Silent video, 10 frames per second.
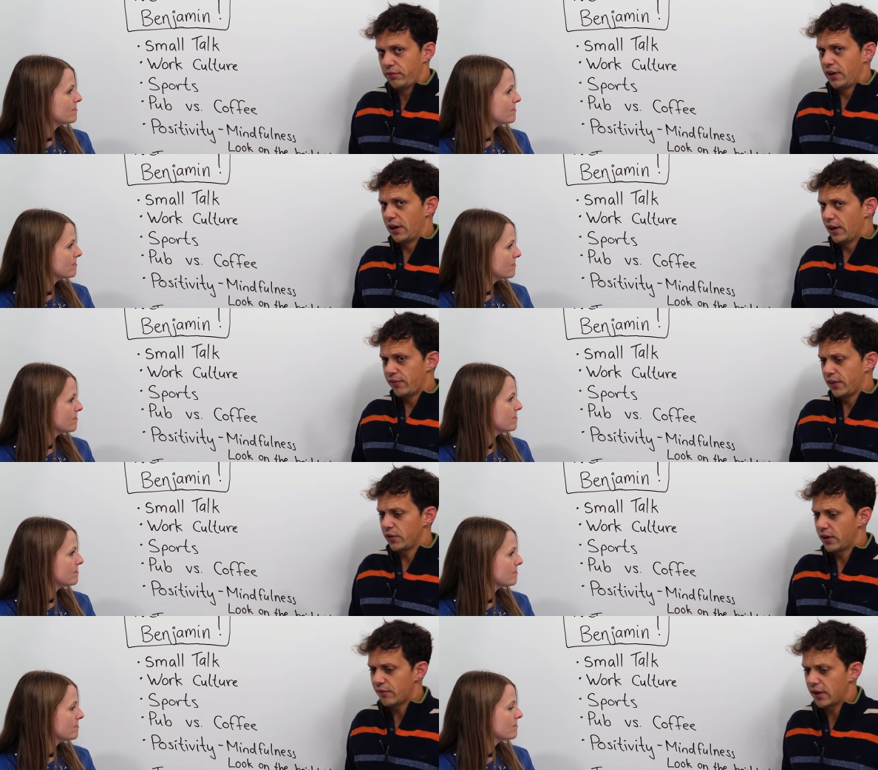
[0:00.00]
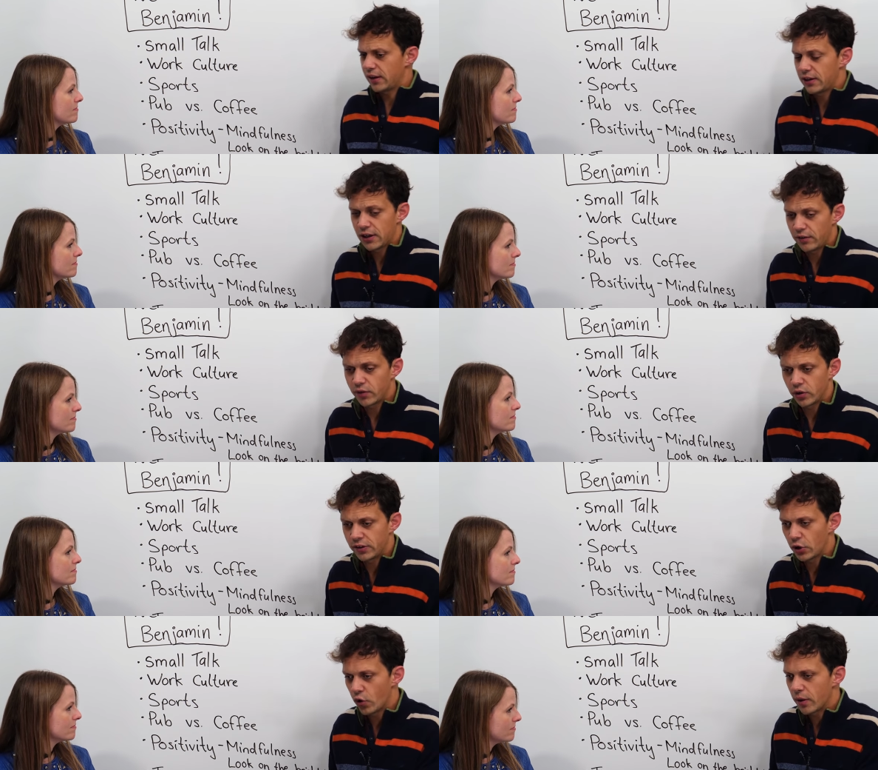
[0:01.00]
Speaker 1: the life that you're living. You know, if you've got a
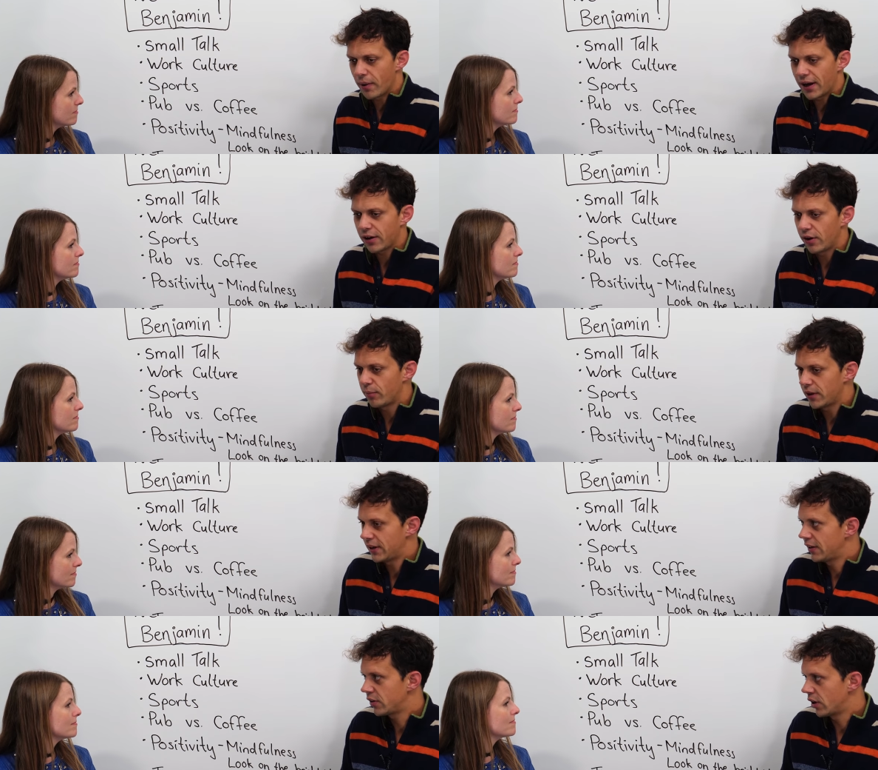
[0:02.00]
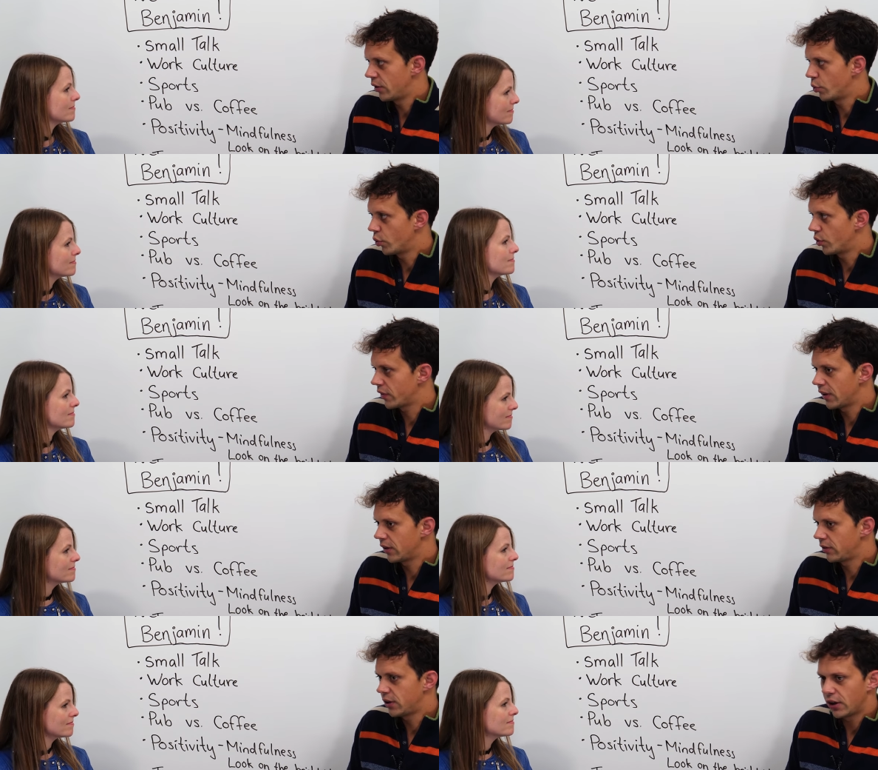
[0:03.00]
dog back home that you need to go and walk,
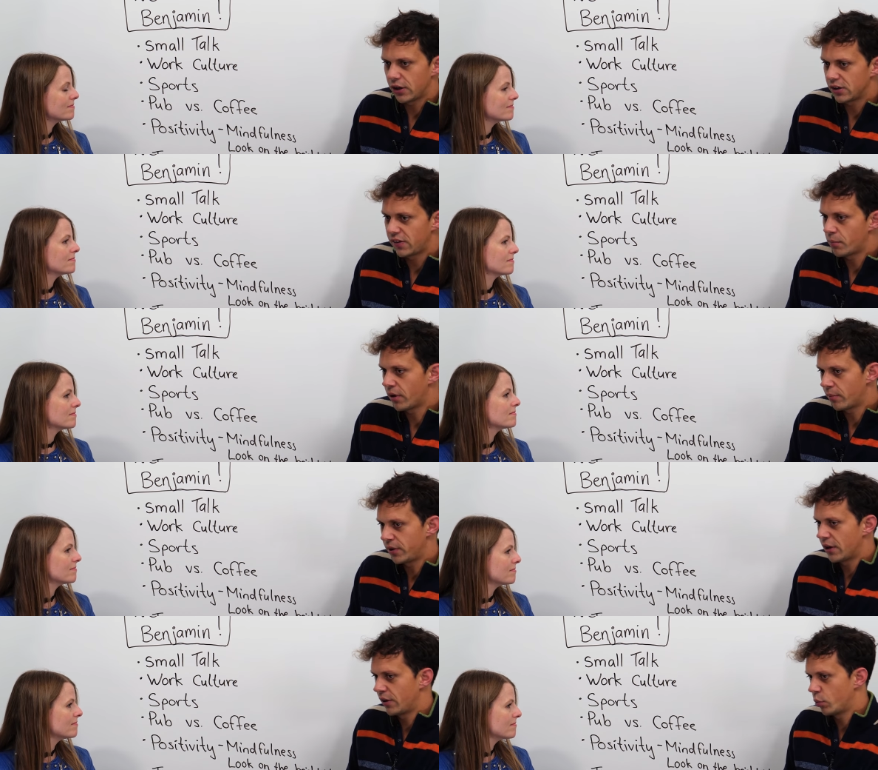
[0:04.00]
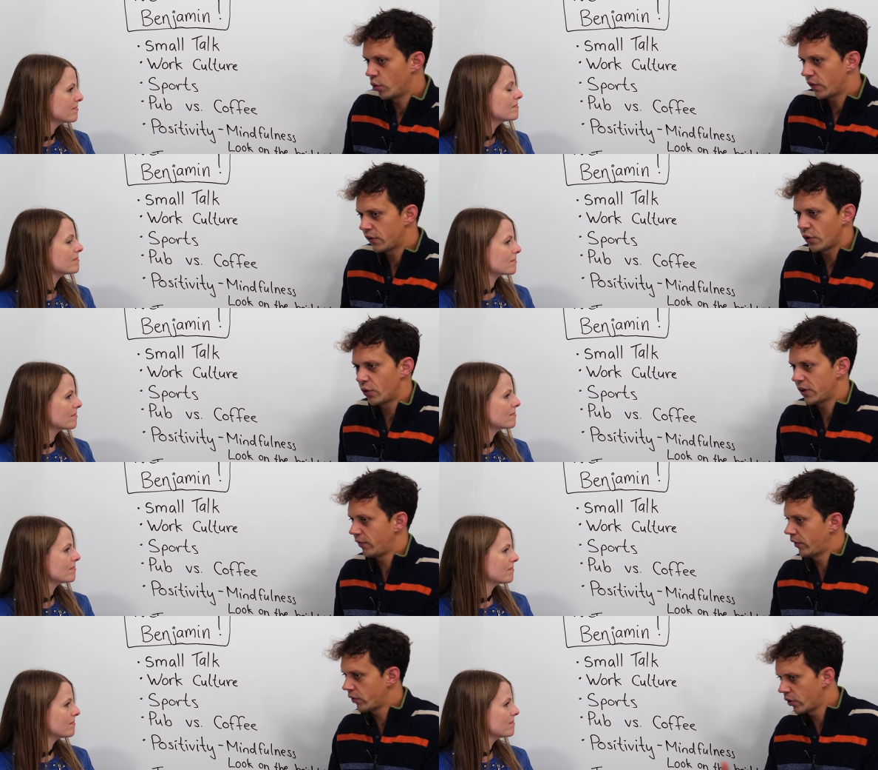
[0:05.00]
then you don't go to the pub, you go and walk the dog.
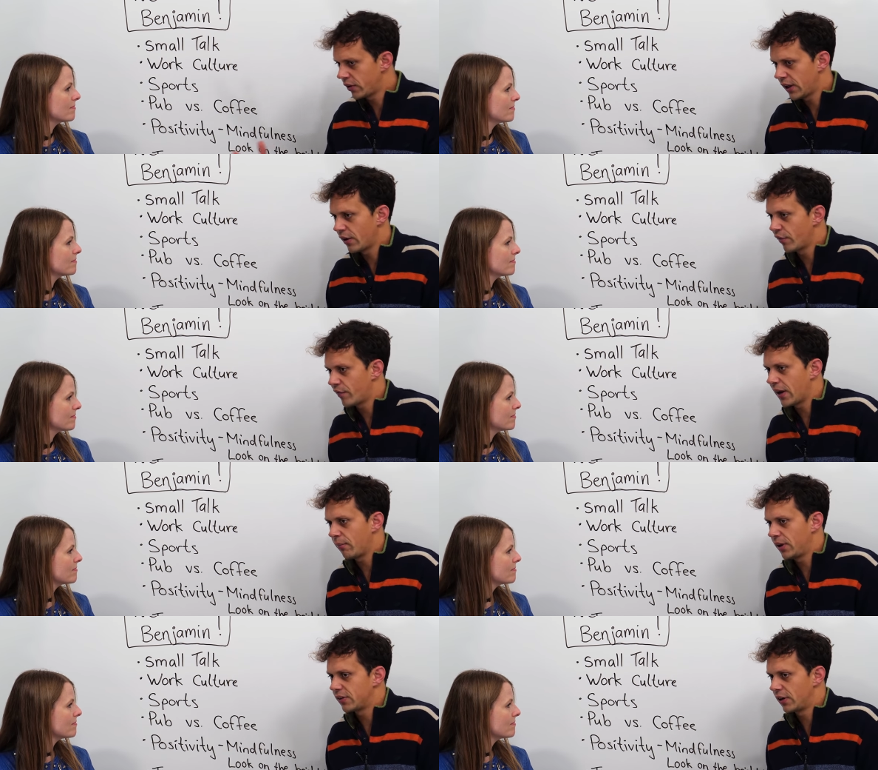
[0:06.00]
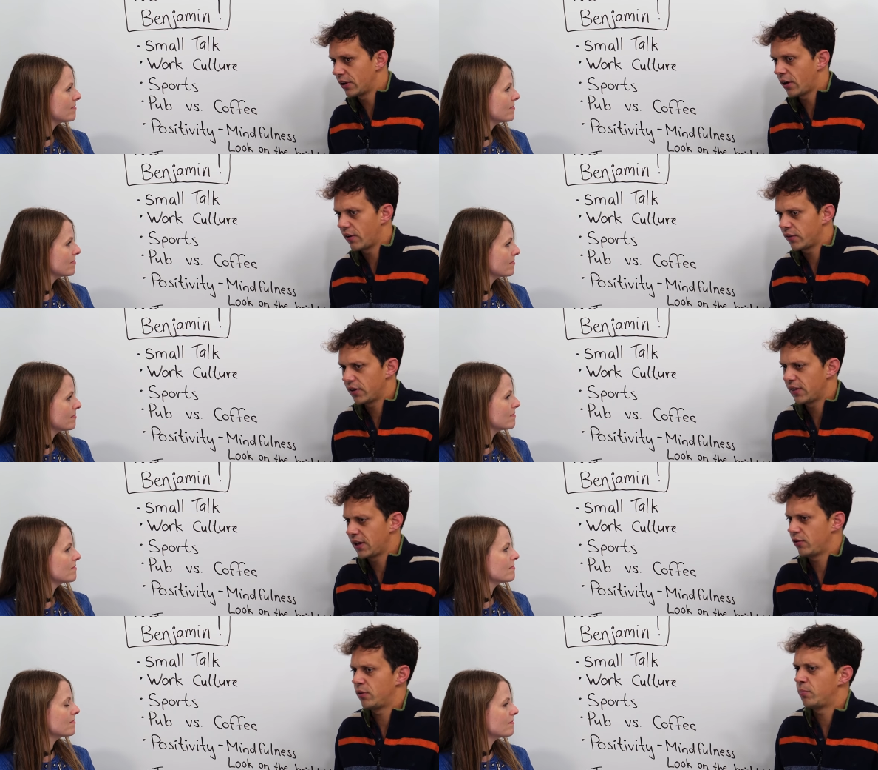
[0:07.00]
If you've got a young family to look after,
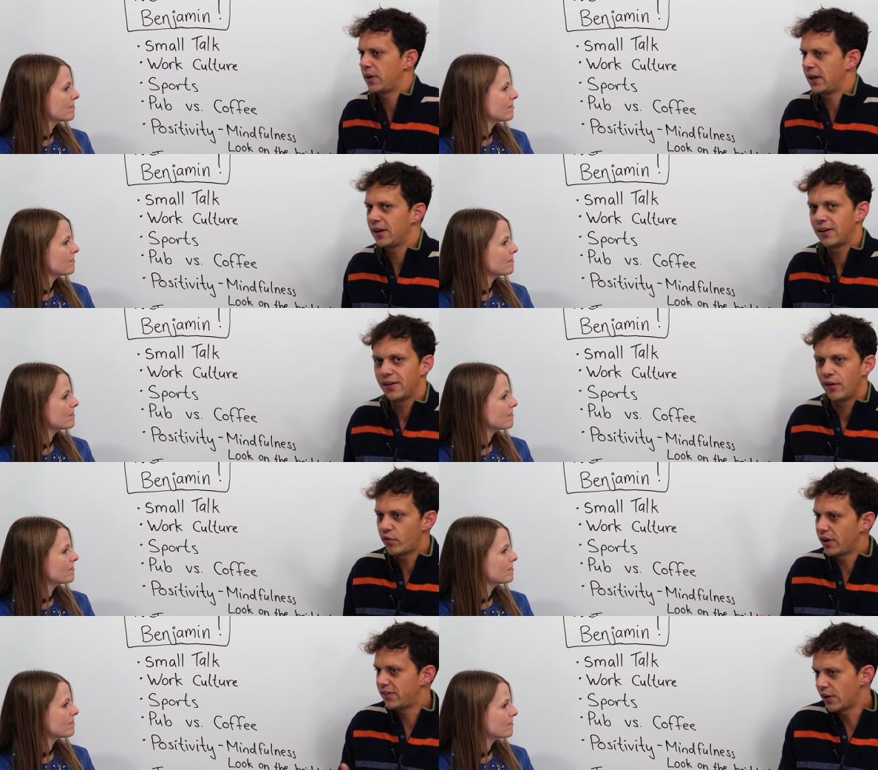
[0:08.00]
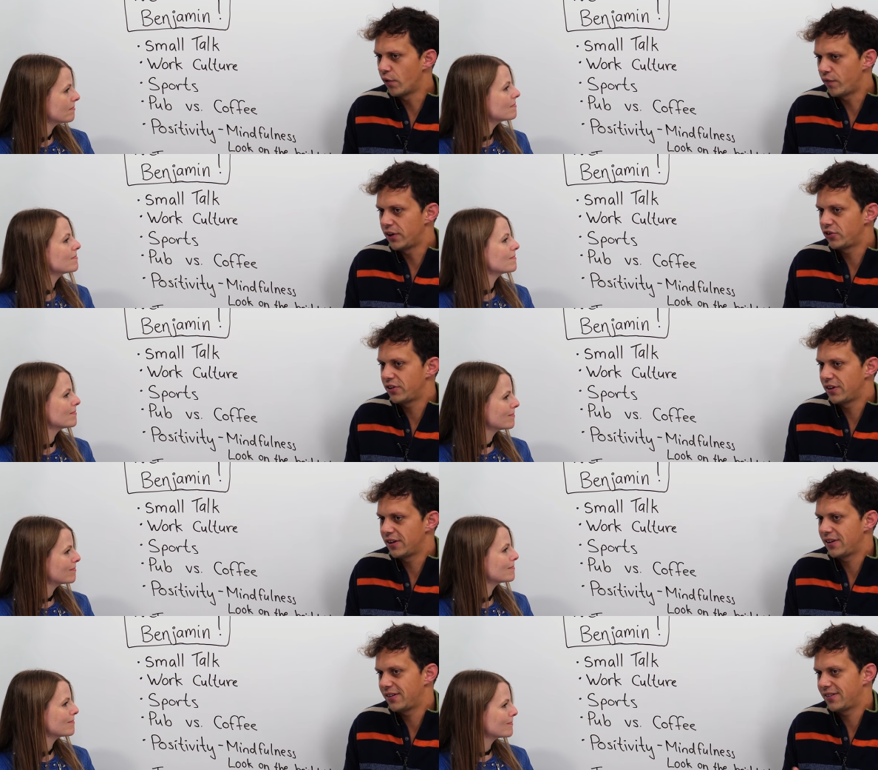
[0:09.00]
then it would be very selfish
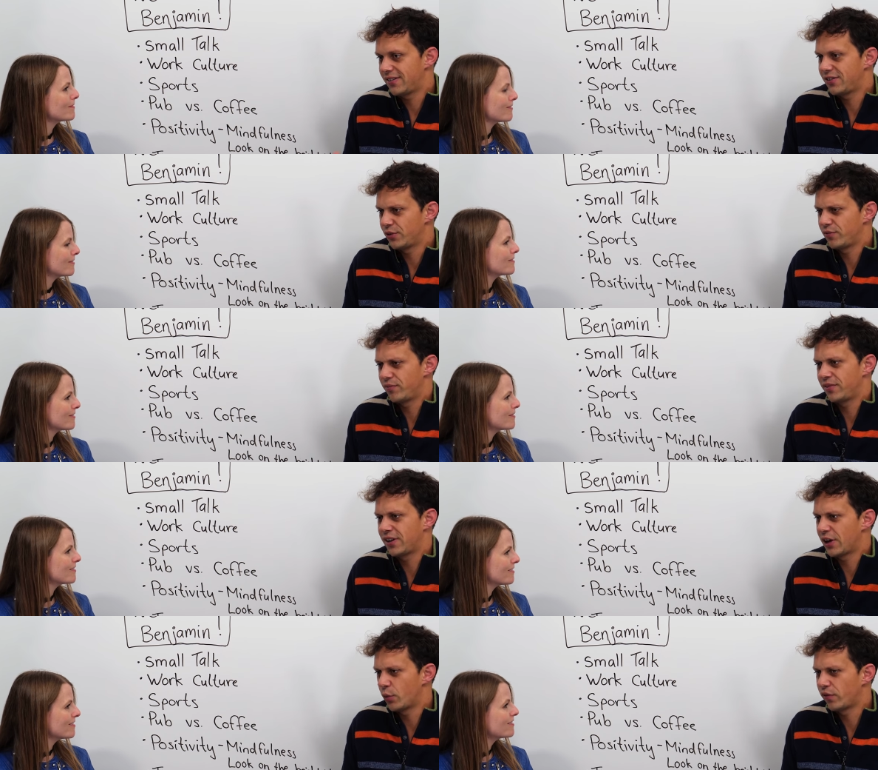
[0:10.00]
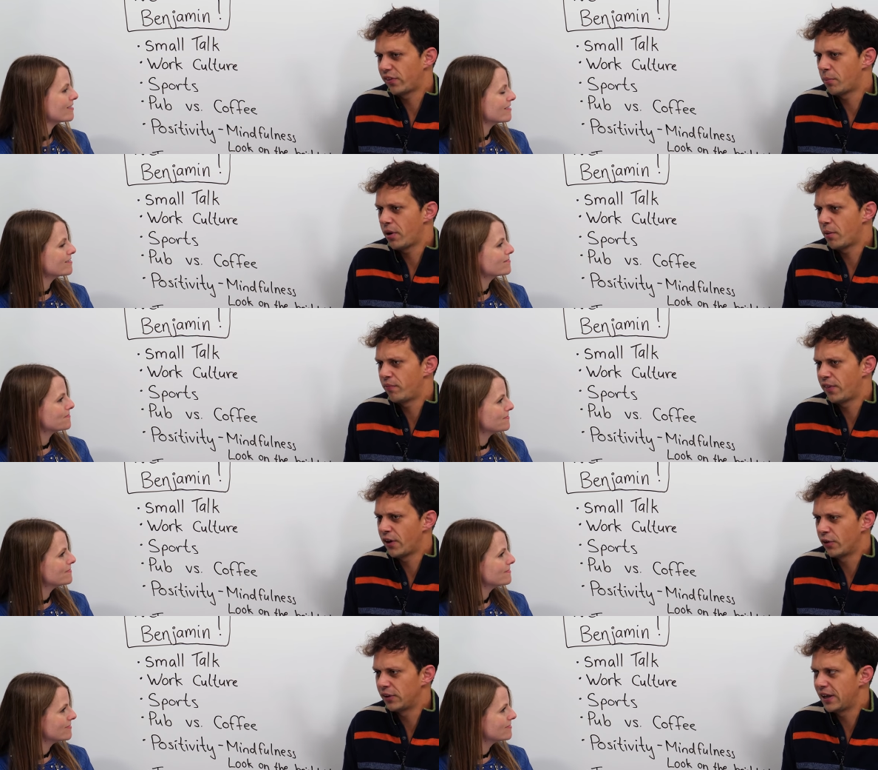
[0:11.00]
to sort of go off to the pub for the
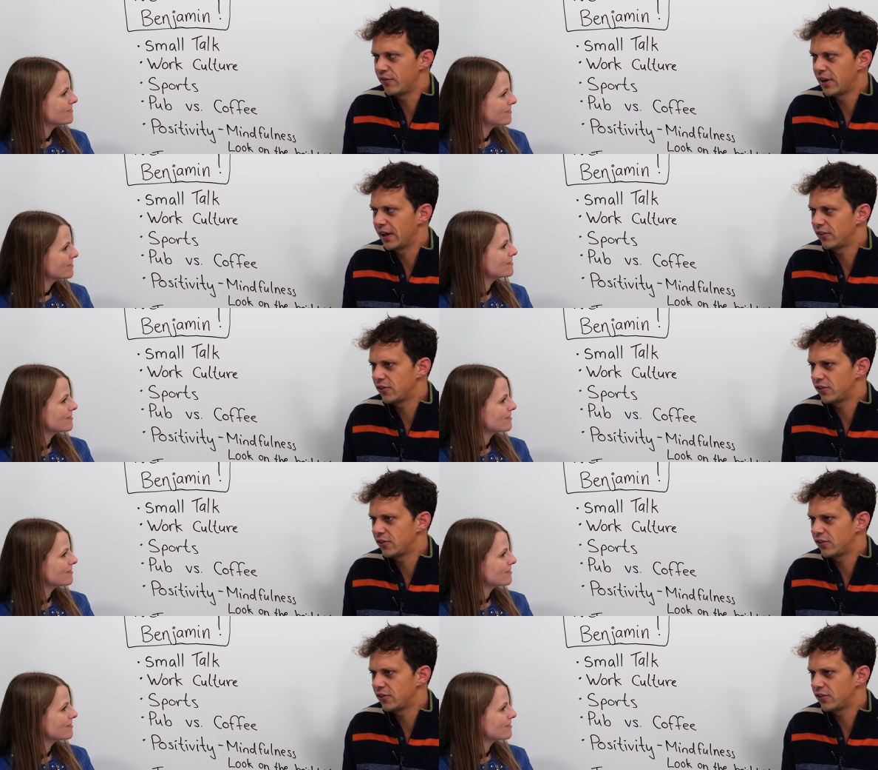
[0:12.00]
whole evening.